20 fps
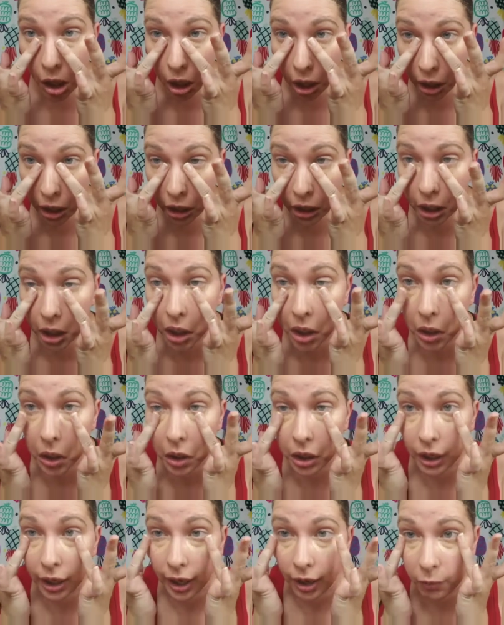It
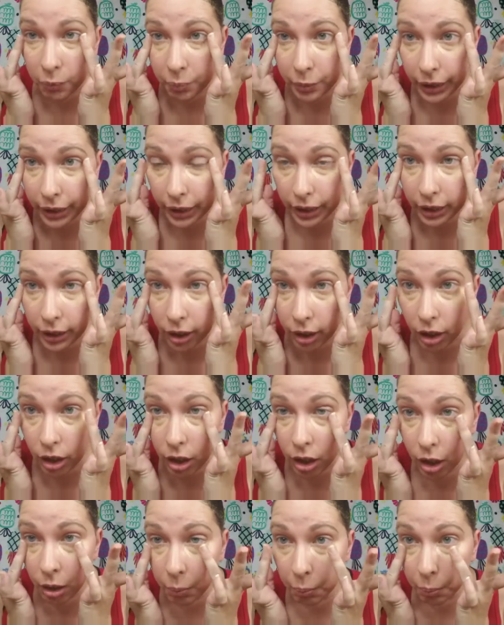could have been
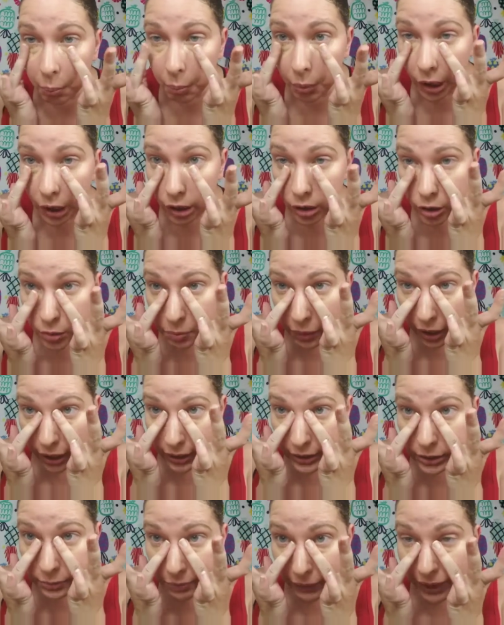
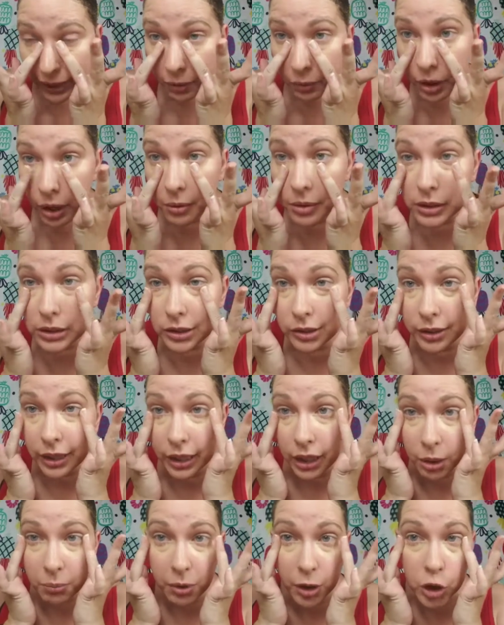Birchbox back when I was still
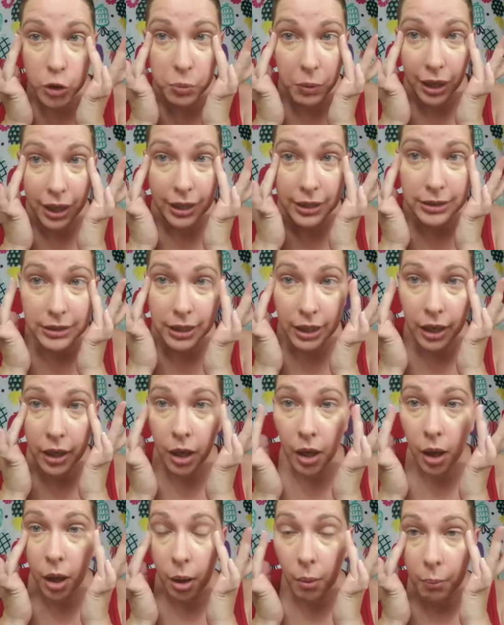getting Birchbox,
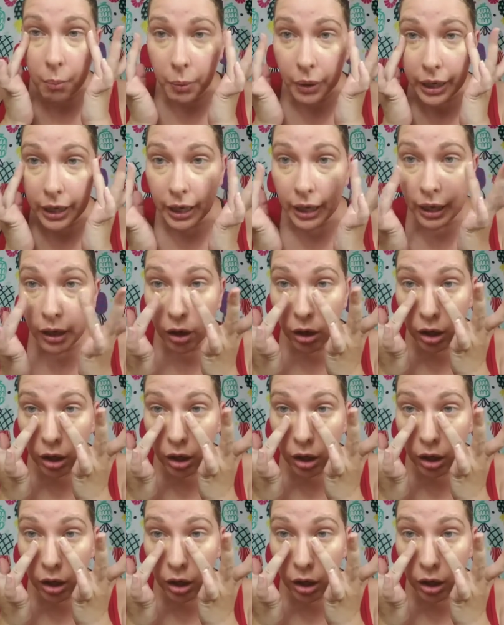but I